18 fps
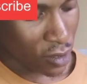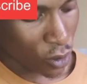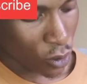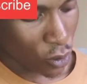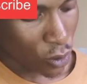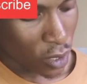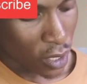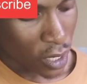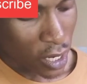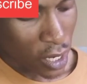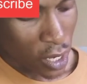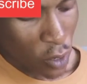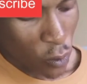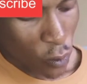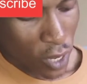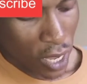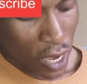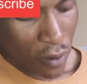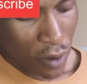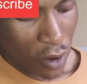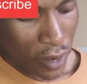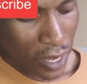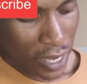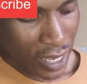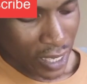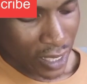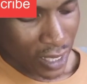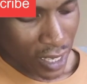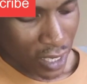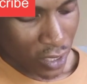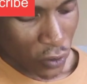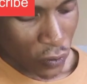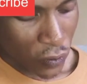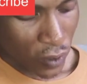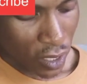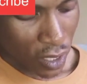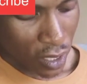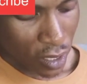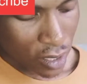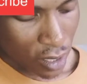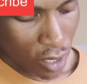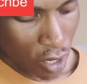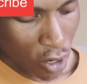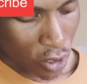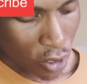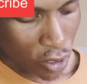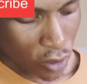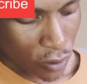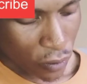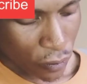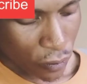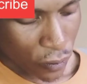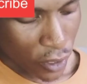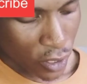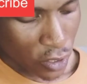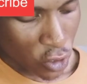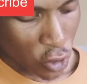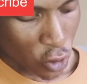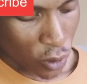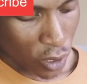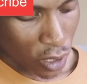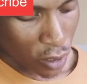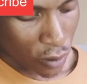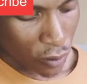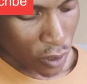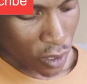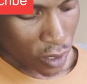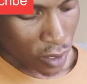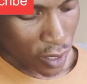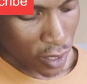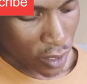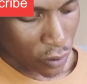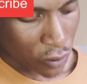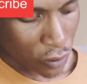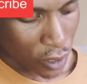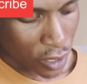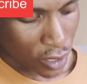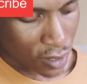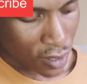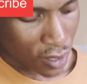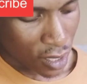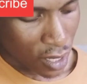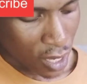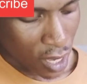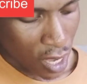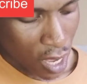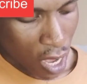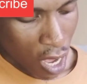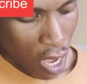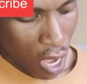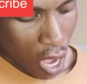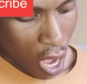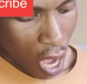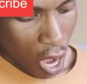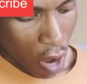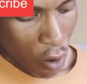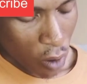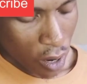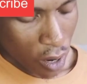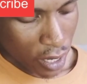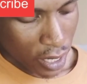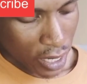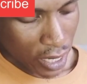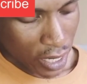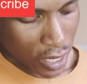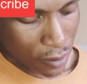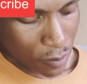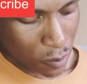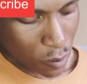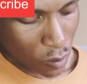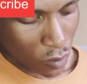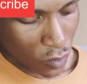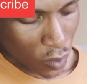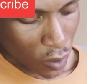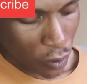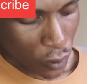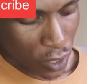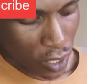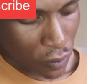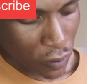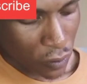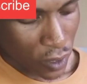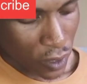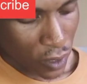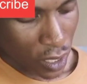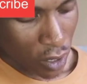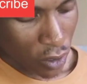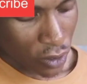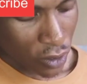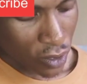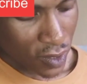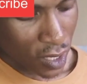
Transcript: So we have our index finger on the 1st string of the 3rd fret, our ring finger on the